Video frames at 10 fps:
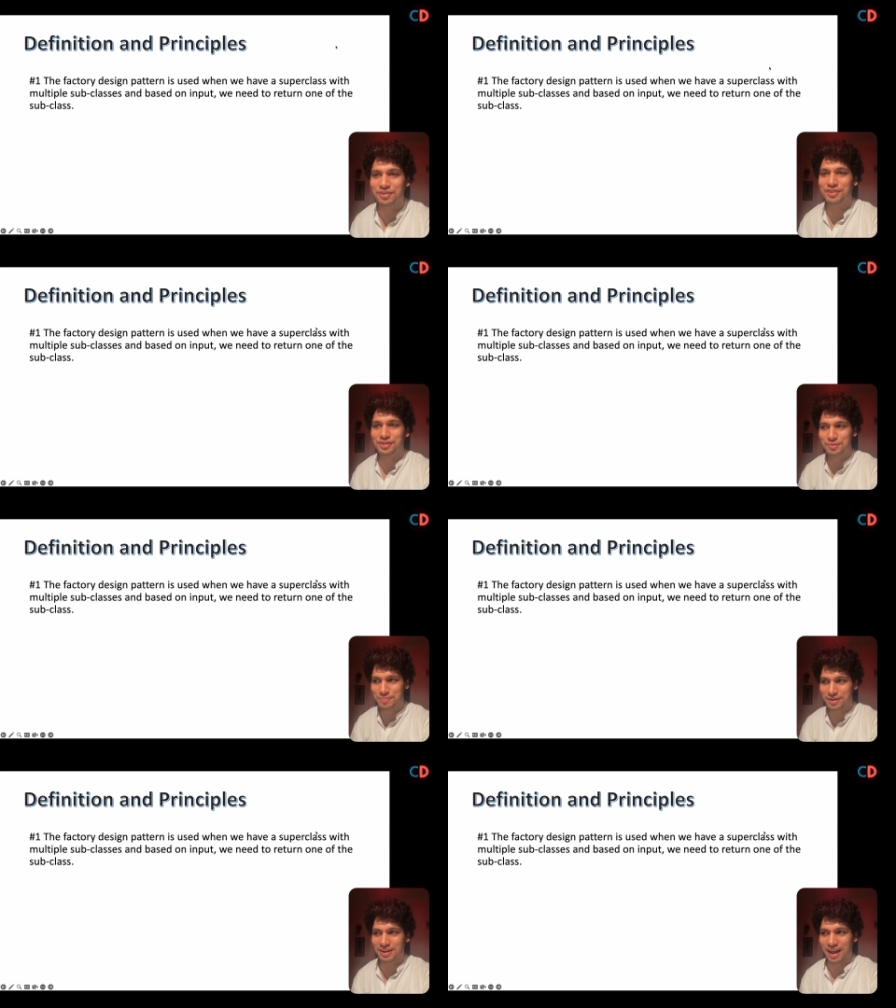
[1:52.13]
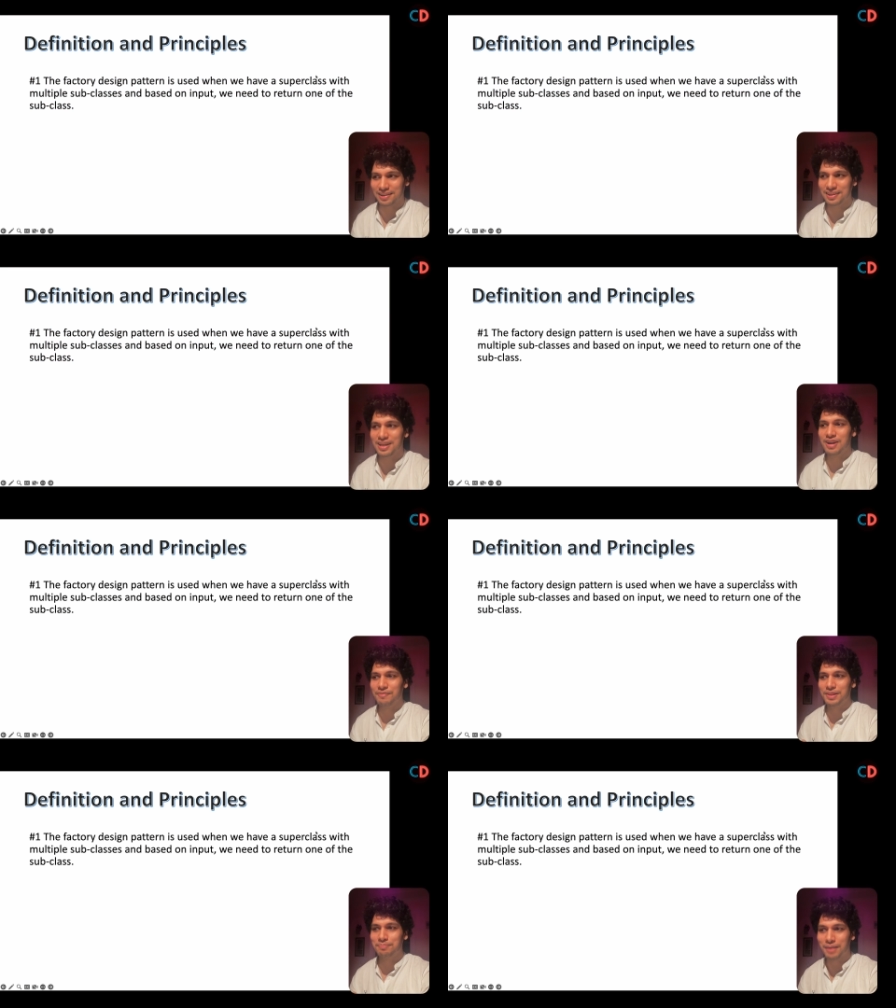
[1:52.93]
a superclass
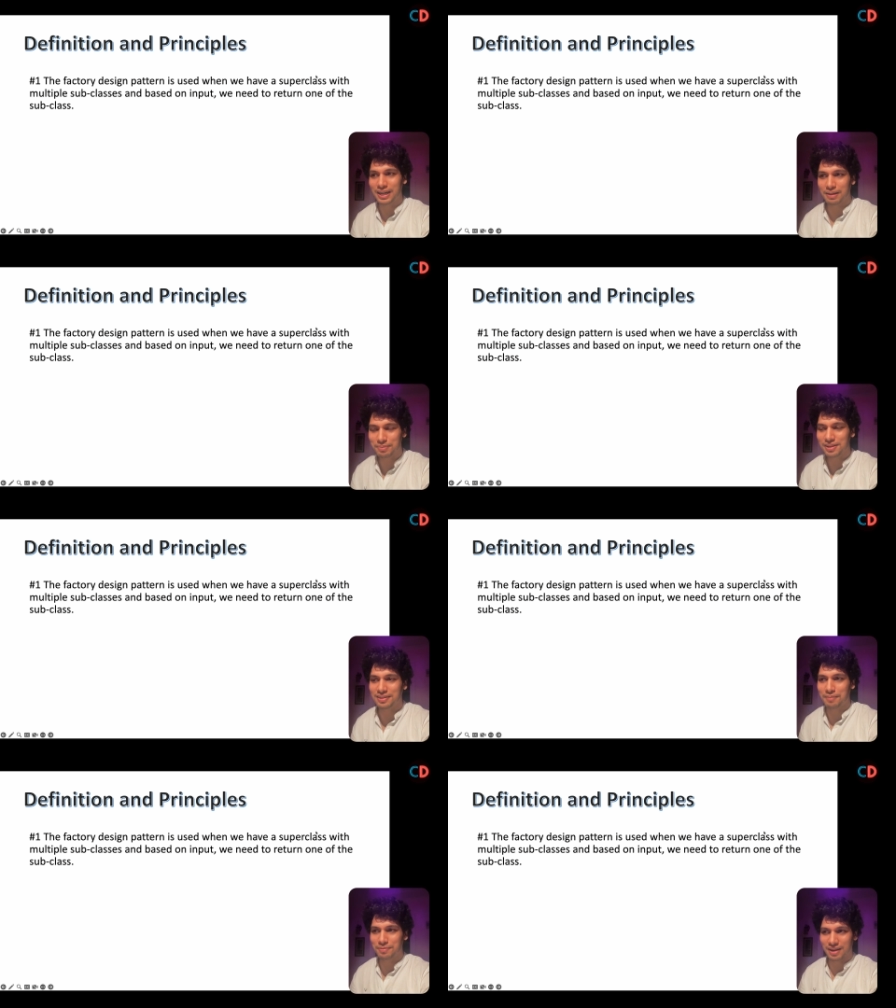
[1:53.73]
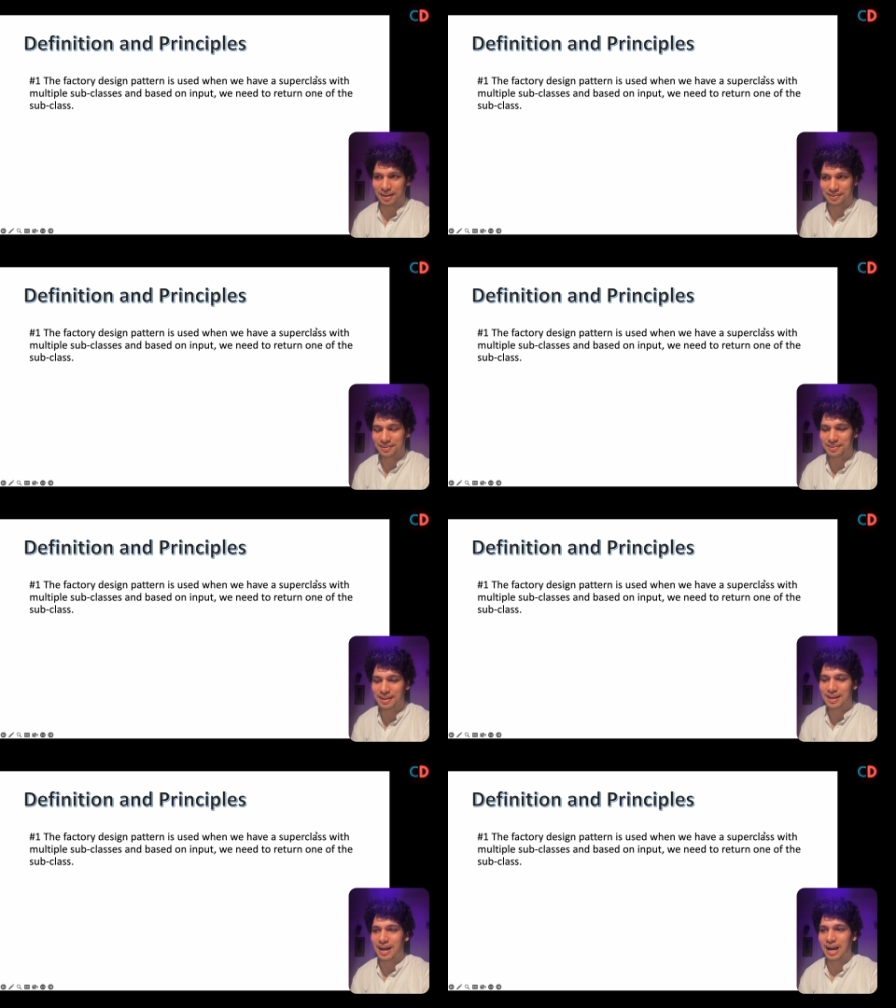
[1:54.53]
with multiple subclasses,
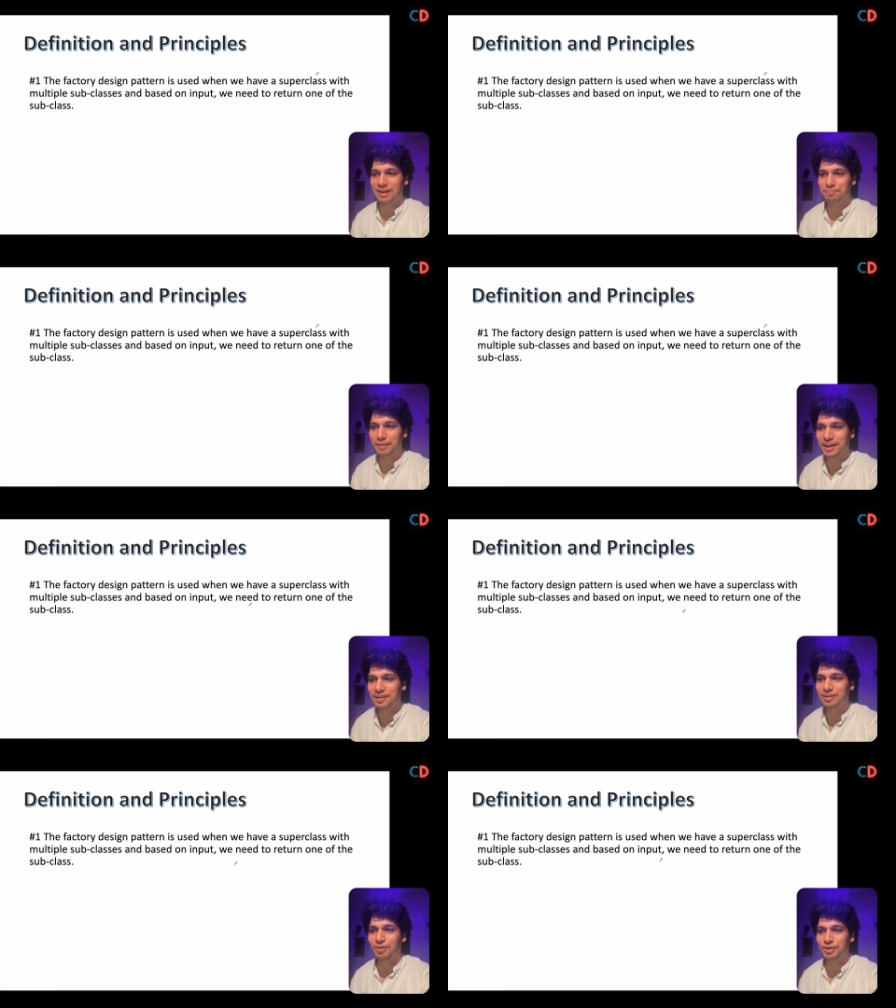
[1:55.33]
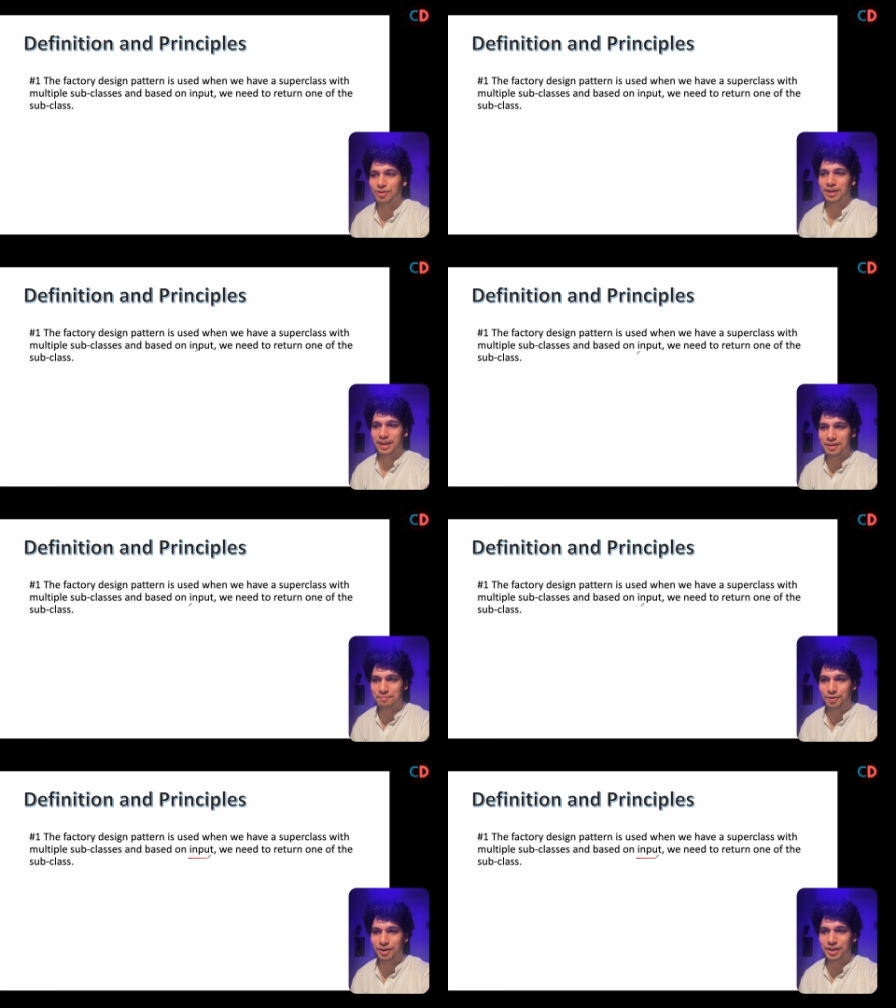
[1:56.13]
and based on your
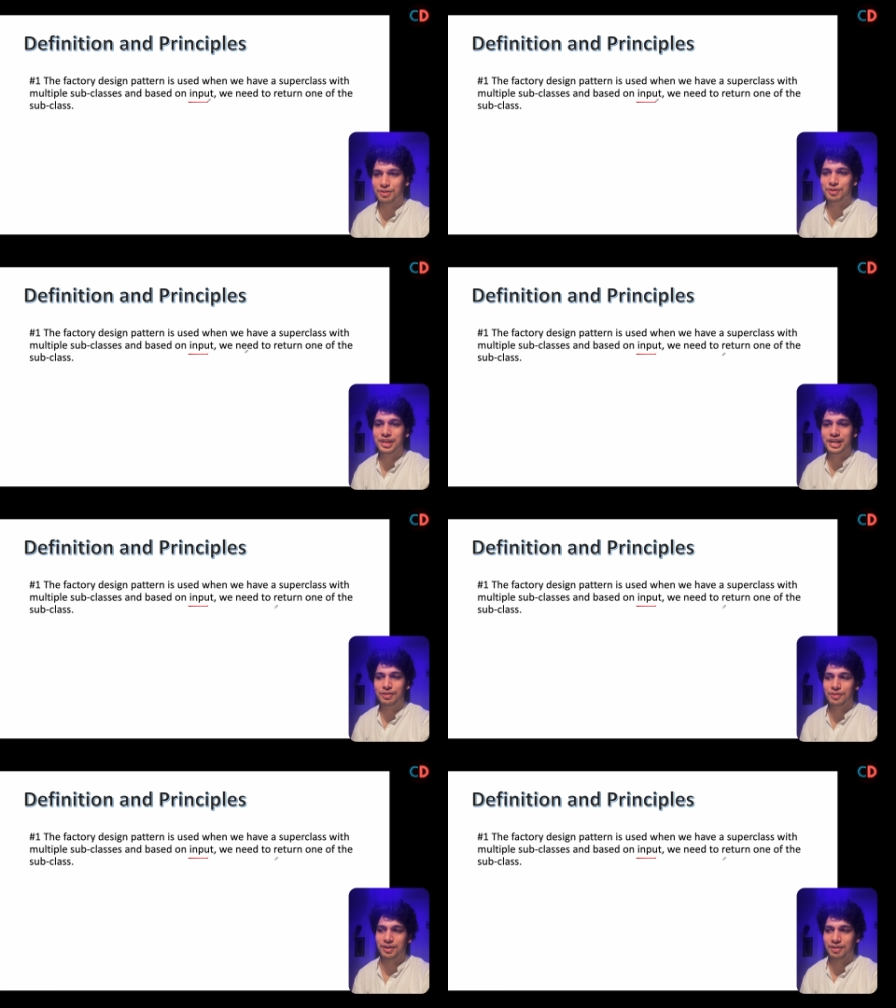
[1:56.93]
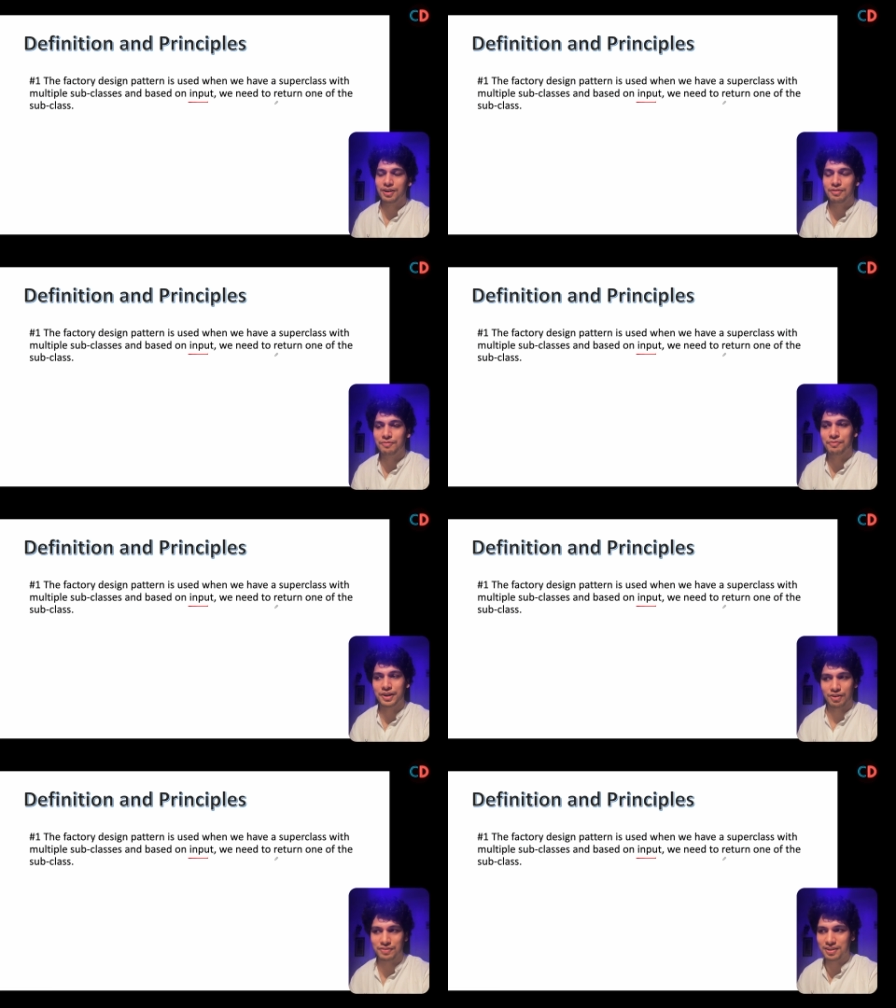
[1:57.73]
input, you need to return
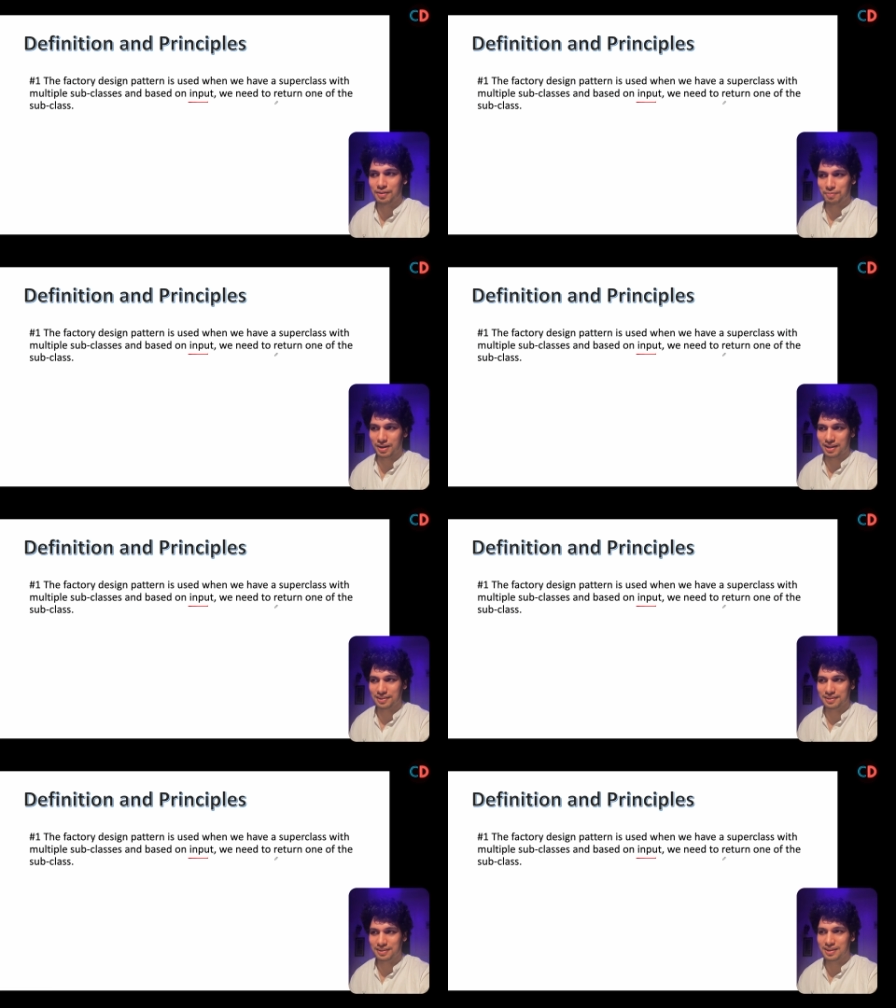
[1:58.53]
one of the subclass.